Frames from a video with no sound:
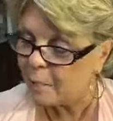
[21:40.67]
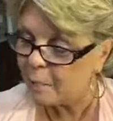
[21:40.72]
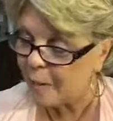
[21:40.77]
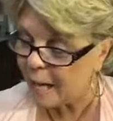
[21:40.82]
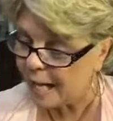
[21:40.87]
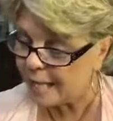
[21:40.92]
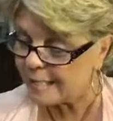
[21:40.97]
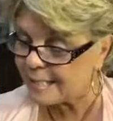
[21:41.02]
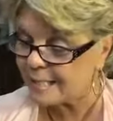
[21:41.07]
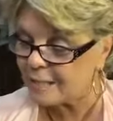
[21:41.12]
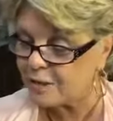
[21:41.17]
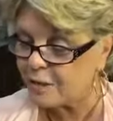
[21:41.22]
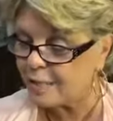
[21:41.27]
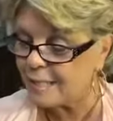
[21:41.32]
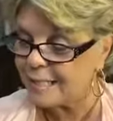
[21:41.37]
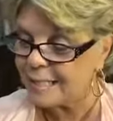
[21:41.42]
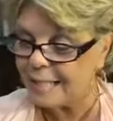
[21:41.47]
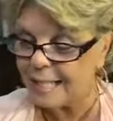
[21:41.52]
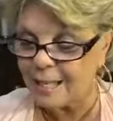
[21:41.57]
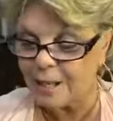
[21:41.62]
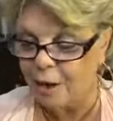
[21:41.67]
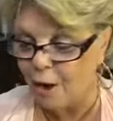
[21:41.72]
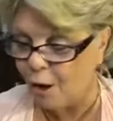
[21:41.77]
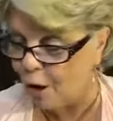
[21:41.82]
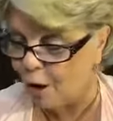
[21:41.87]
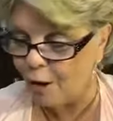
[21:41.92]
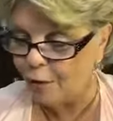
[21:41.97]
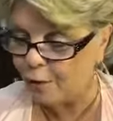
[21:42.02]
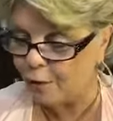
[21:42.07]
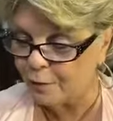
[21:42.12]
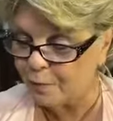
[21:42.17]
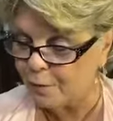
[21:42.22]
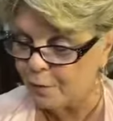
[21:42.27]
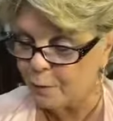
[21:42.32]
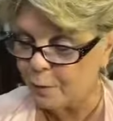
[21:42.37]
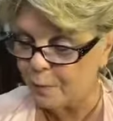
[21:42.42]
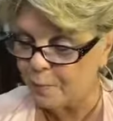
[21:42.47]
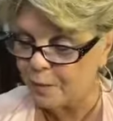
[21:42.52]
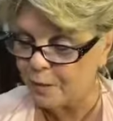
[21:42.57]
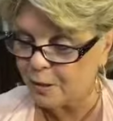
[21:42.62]
passages in all of
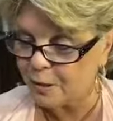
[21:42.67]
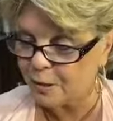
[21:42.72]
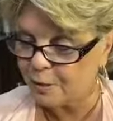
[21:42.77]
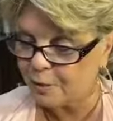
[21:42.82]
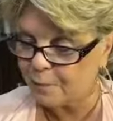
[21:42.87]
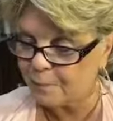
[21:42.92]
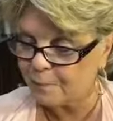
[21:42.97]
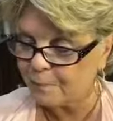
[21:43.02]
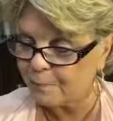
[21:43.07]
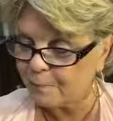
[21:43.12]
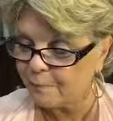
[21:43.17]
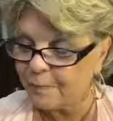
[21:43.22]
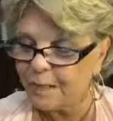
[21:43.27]
Scripture.